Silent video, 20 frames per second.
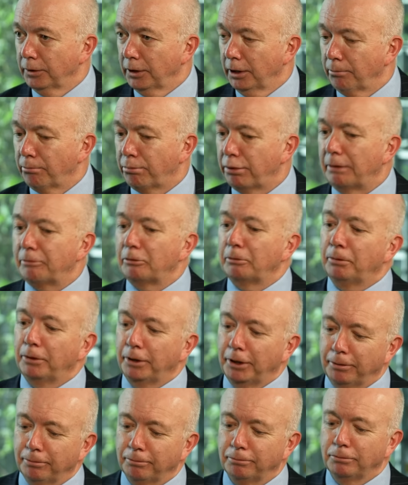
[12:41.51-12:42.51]
and
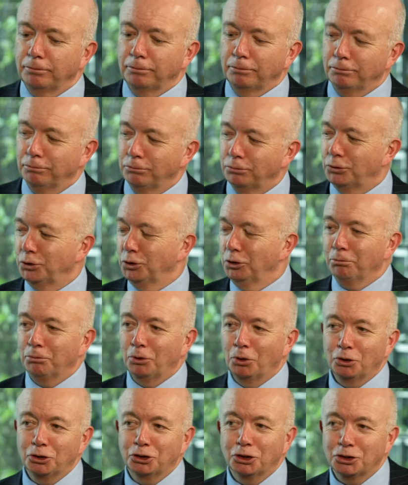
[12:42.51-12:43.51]
probably turn
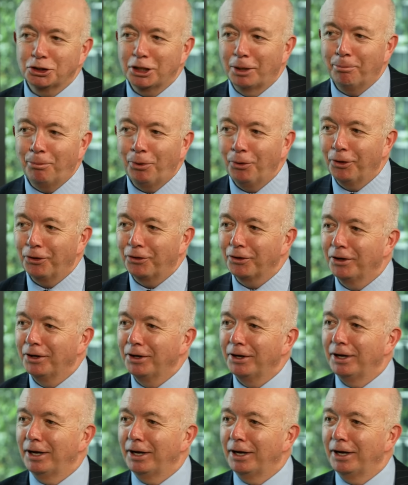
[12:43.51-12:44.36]
bullish at some point